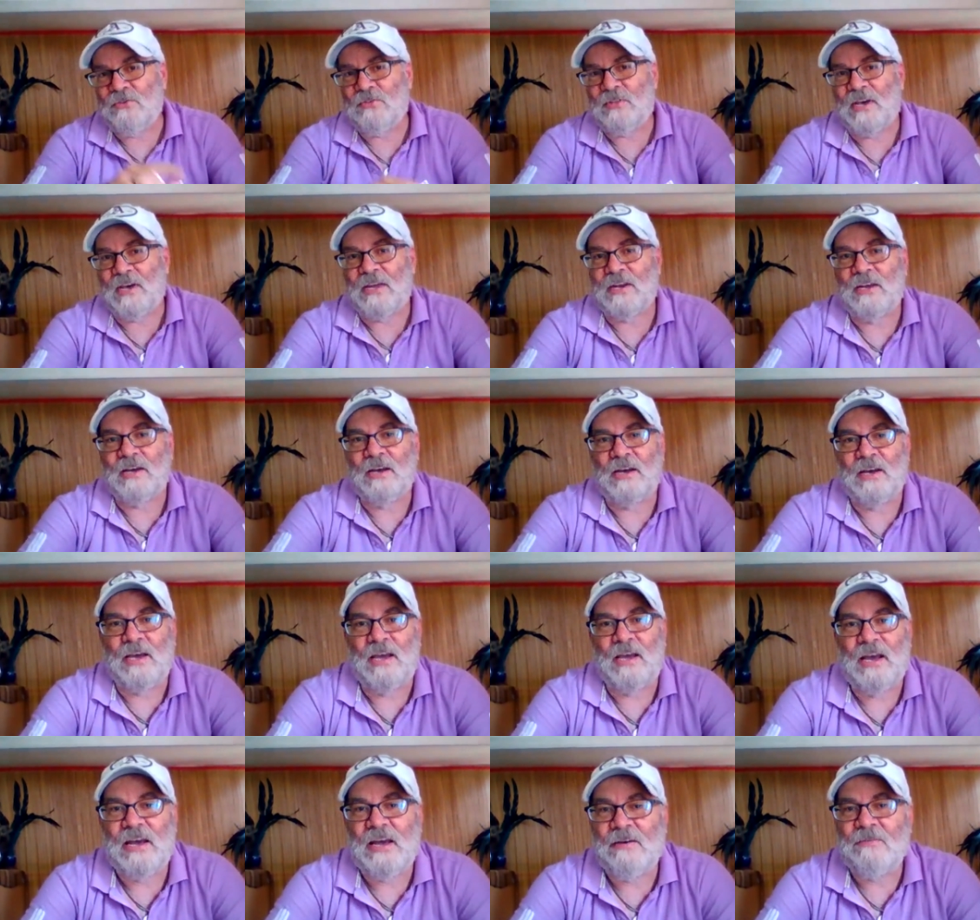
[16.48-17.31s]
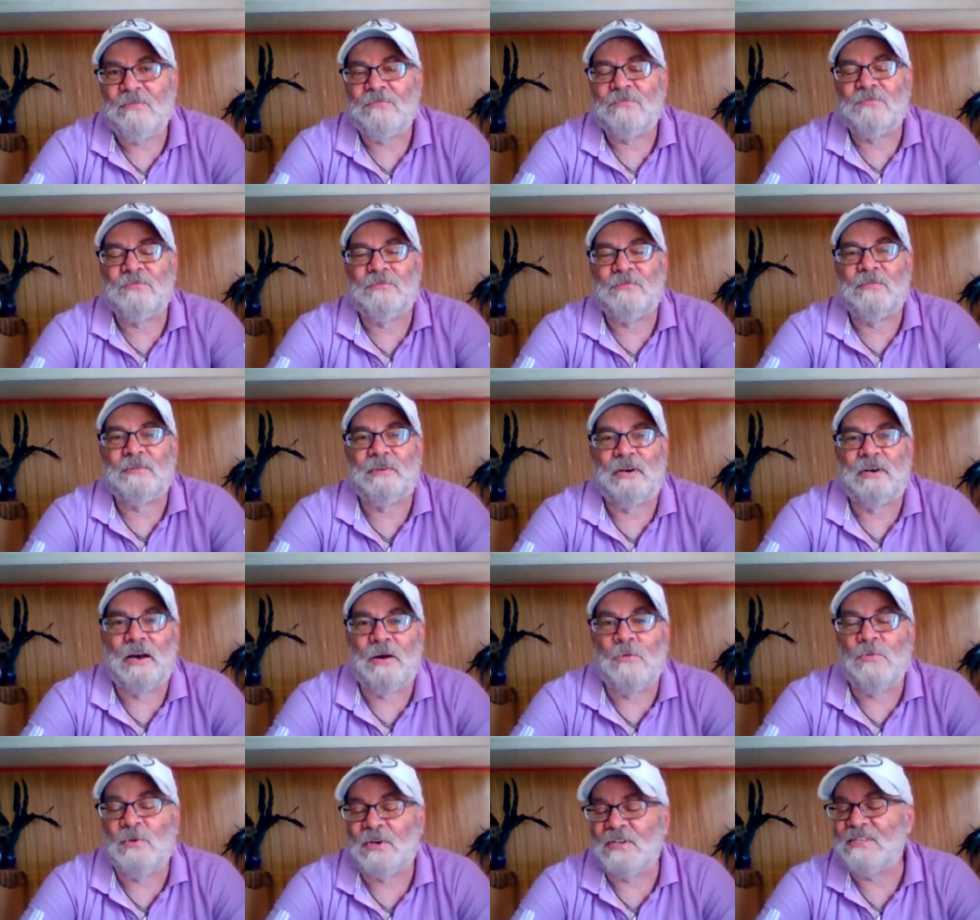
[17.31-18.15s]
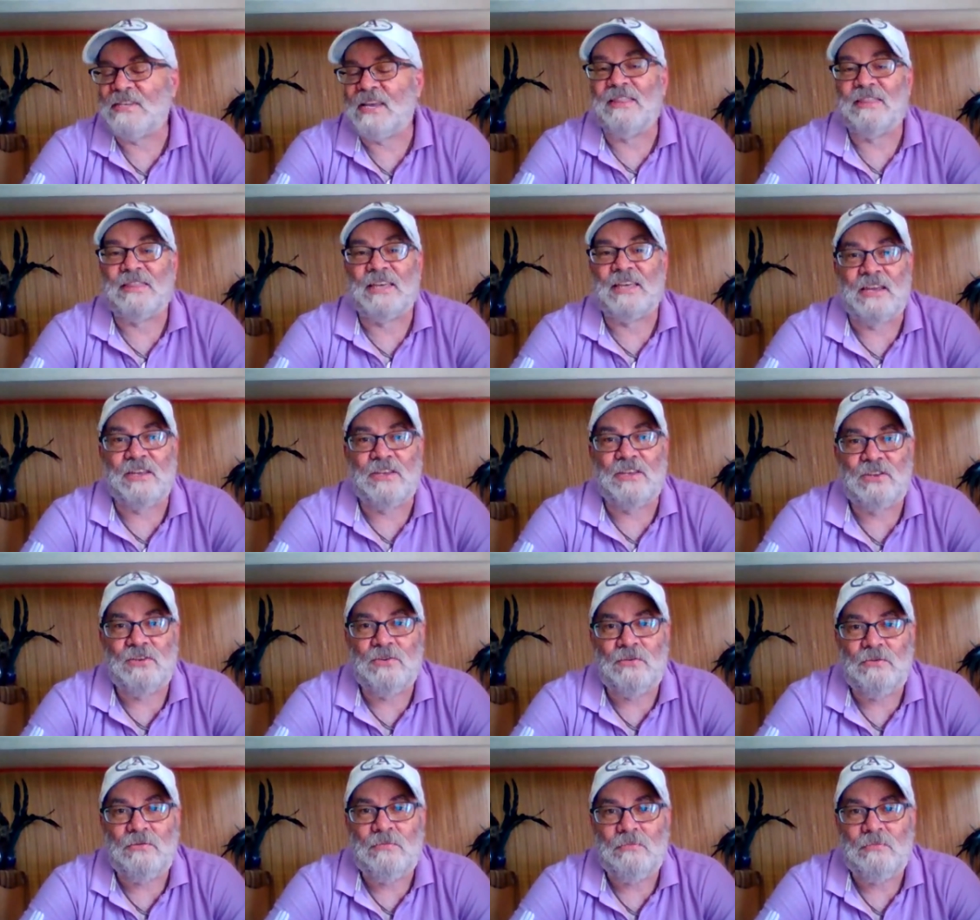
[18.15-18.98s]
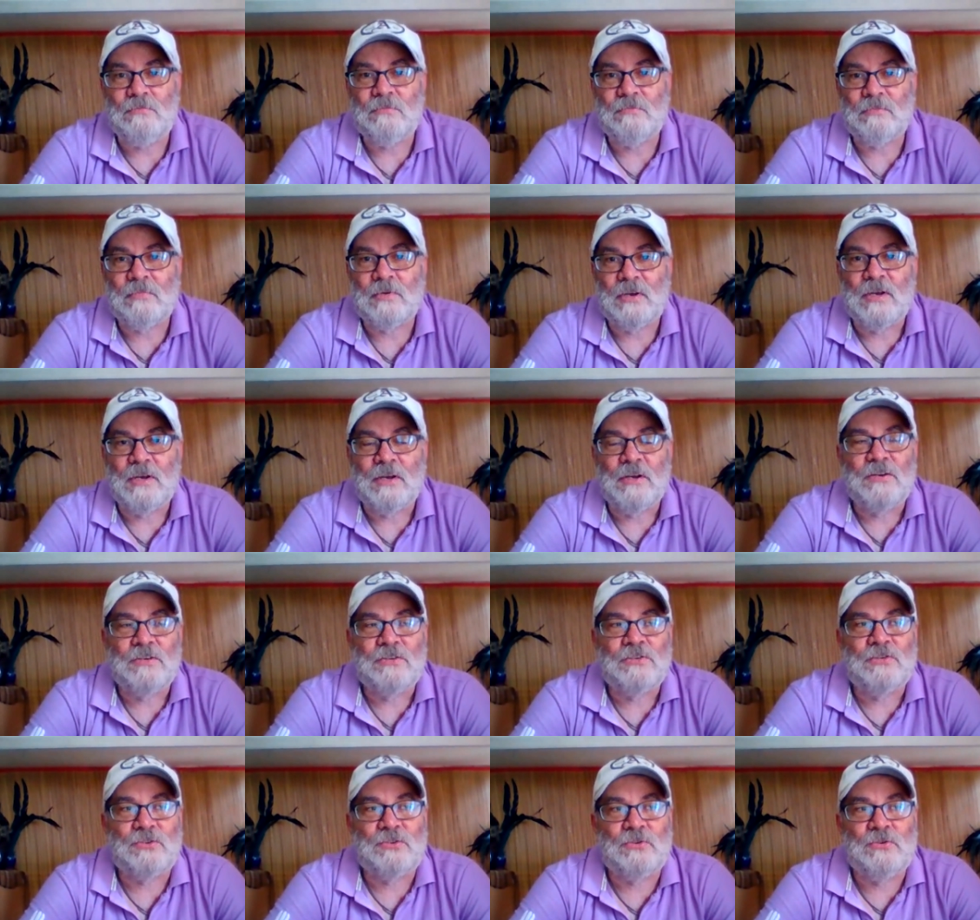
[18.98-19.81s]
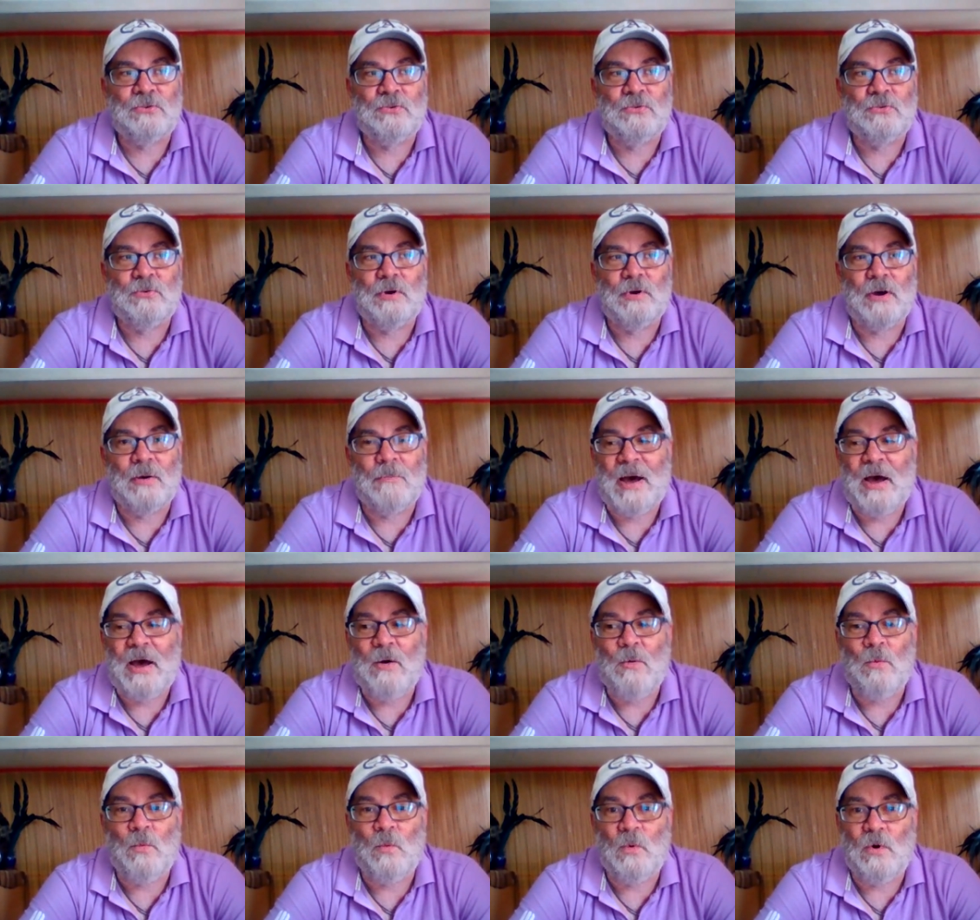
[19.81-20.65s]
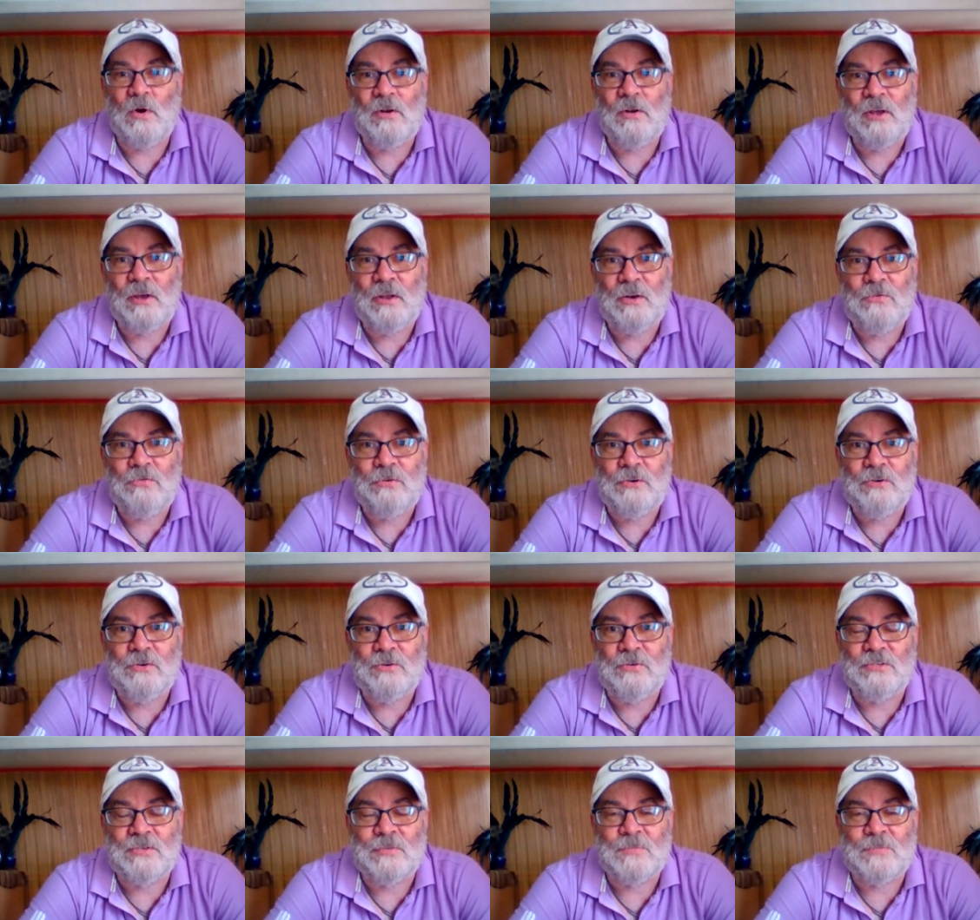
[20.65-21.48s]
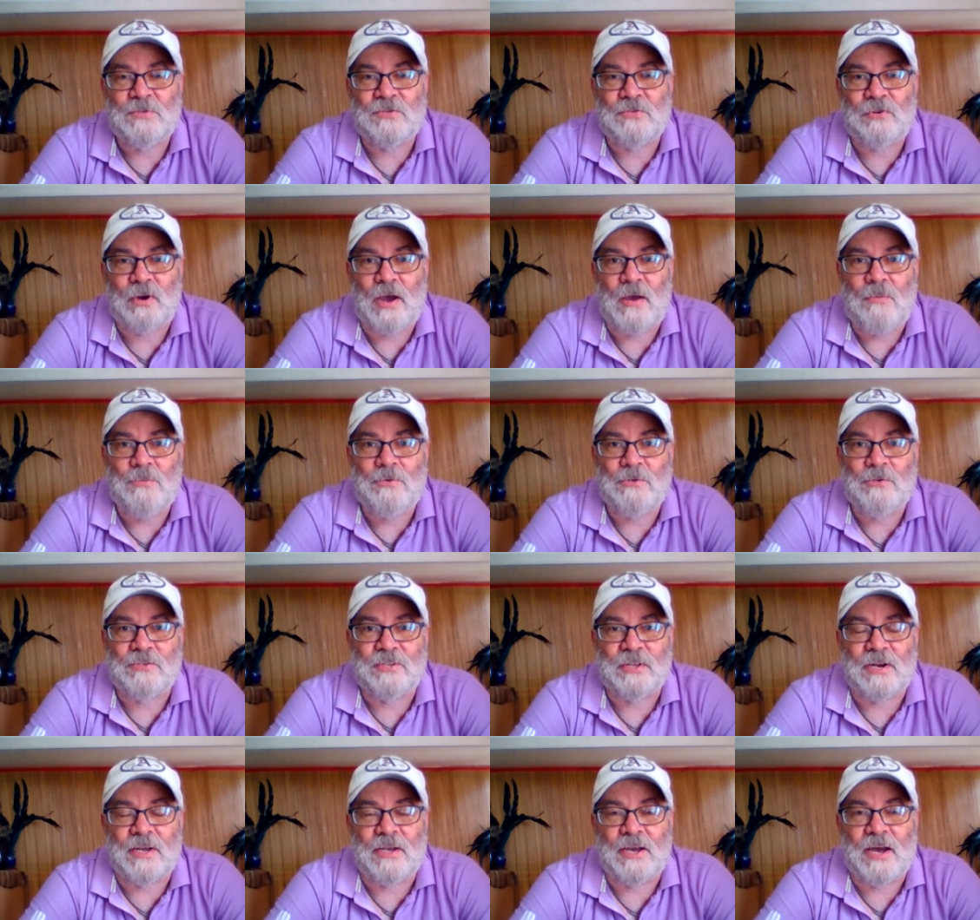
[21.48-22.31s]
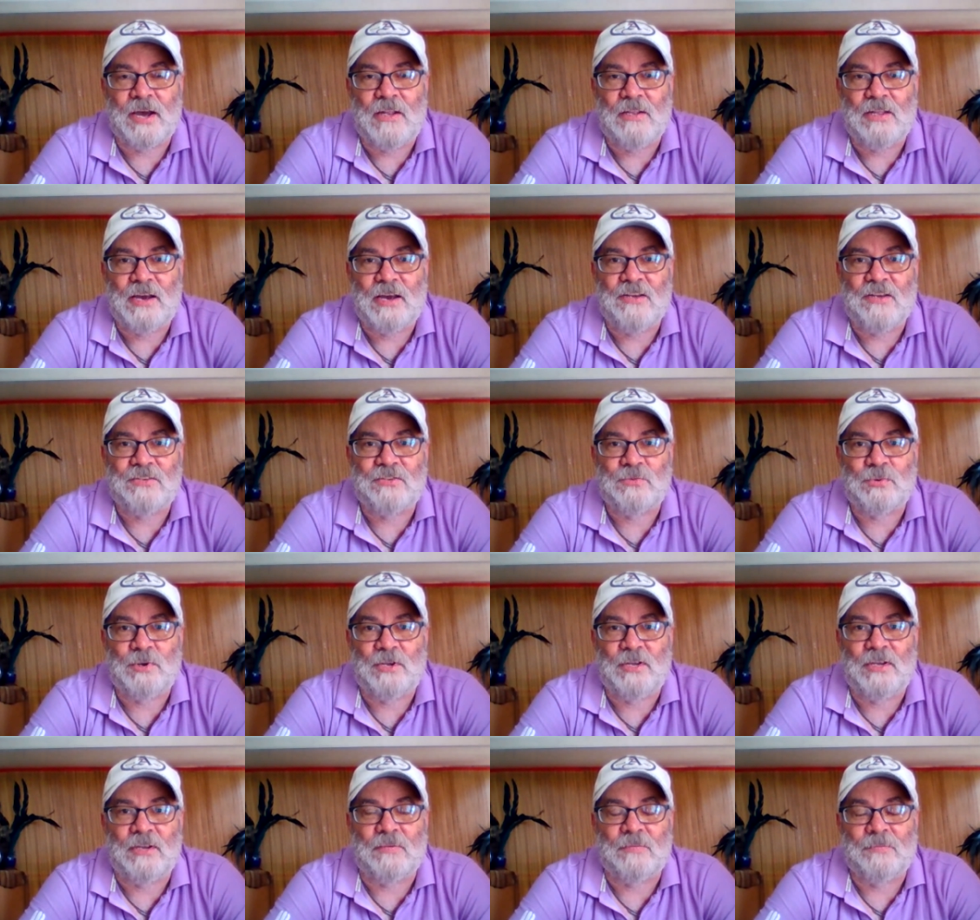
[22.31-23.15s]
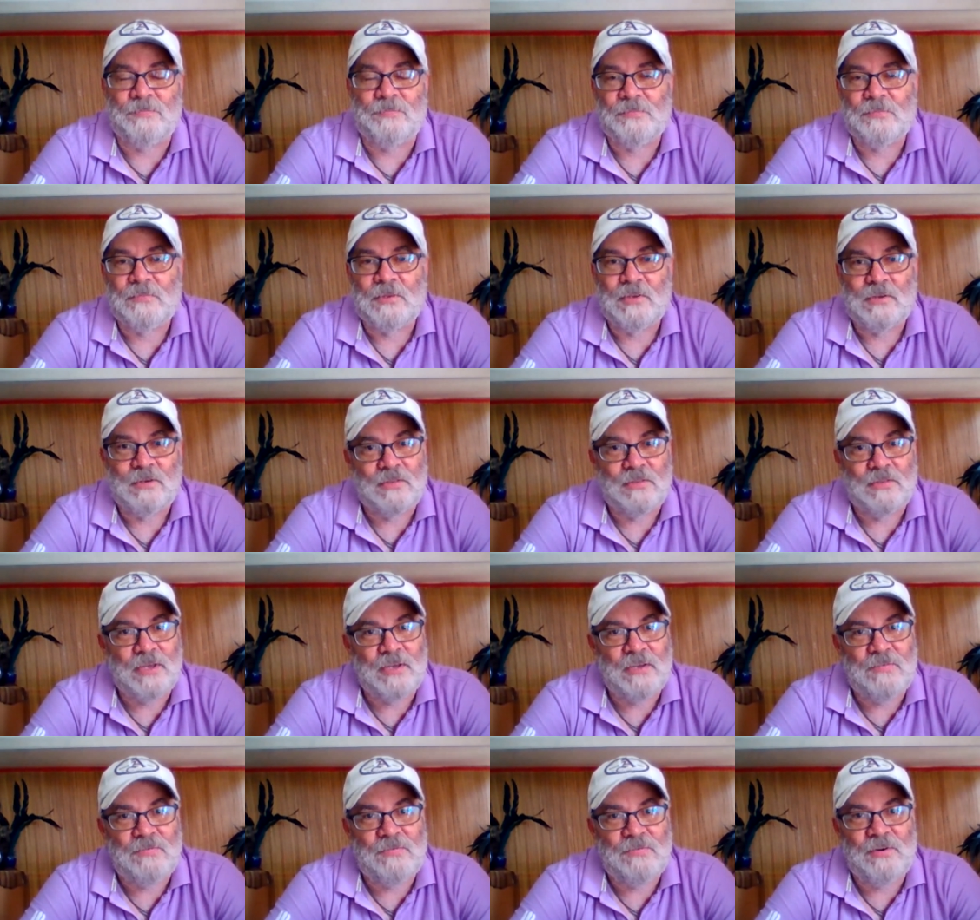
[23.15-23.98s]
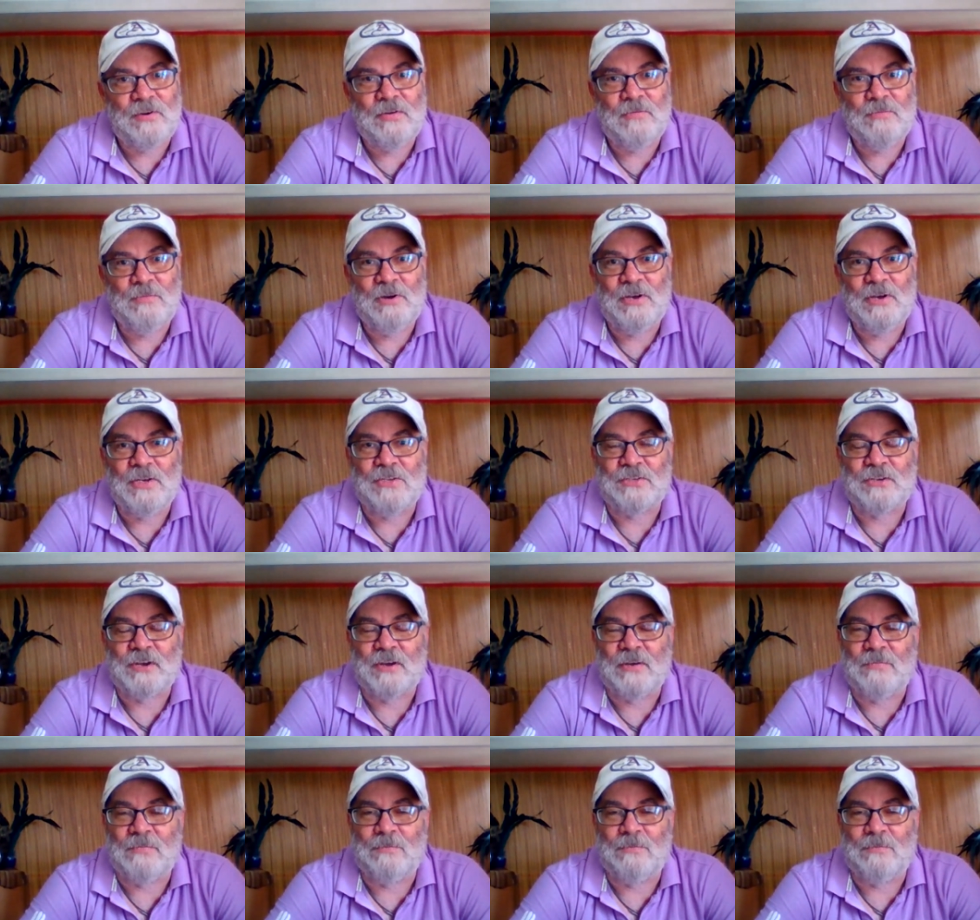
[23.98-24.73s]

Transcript: I do that, uh, I have I want to say thank you to about 100 new subscribers that I got last week. Thank you very much.